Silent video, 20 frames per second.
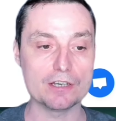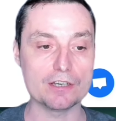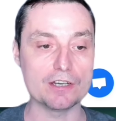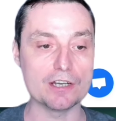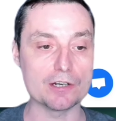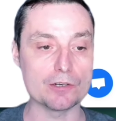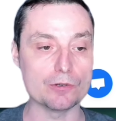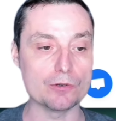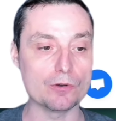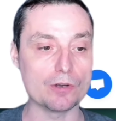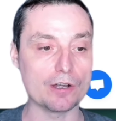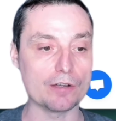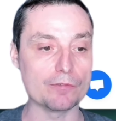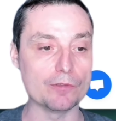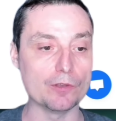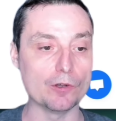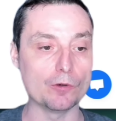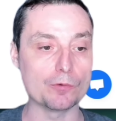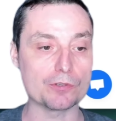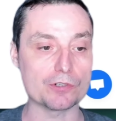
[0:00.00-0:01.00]
Here you
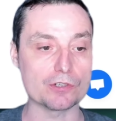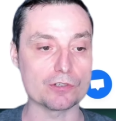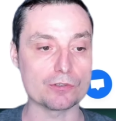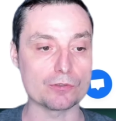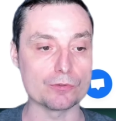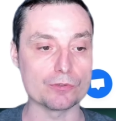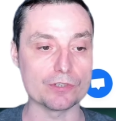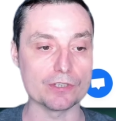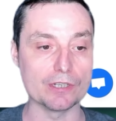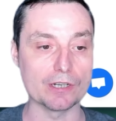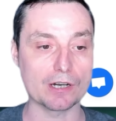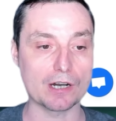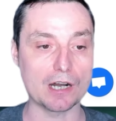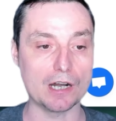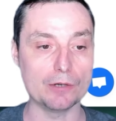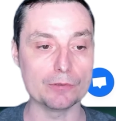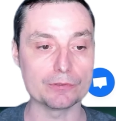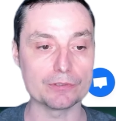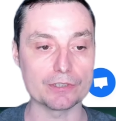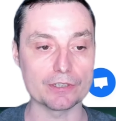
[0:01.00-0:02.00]
have the options to see the
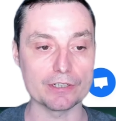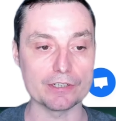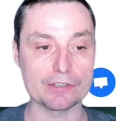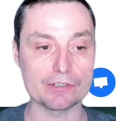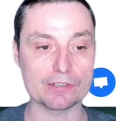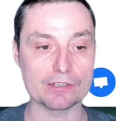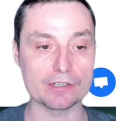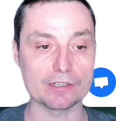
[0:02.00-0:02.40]
countries.